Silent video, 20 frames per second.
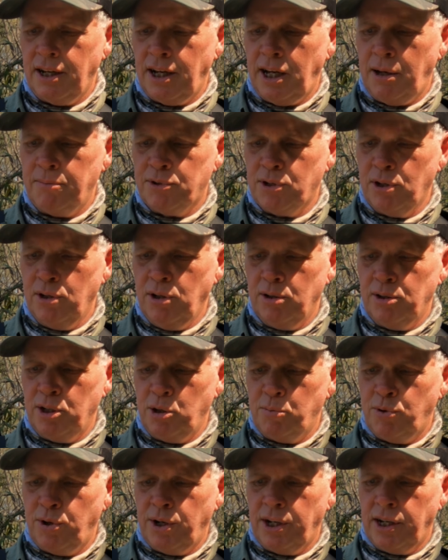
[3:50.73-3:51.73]

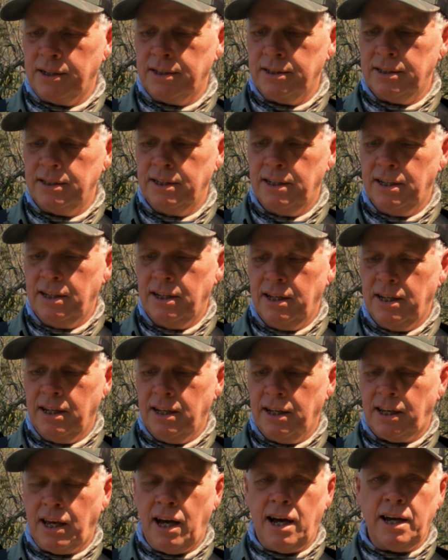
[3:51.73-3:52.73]
Absolutely brilliant.
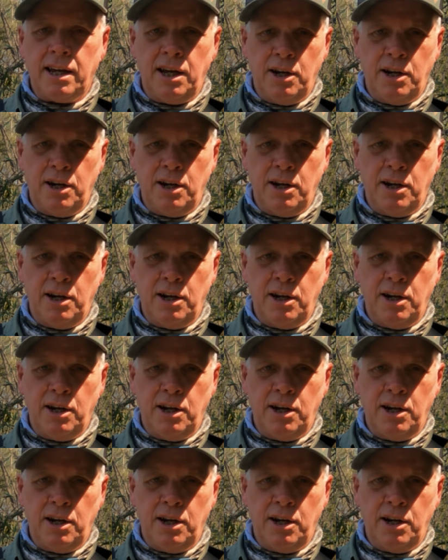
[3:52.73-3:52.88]
Can't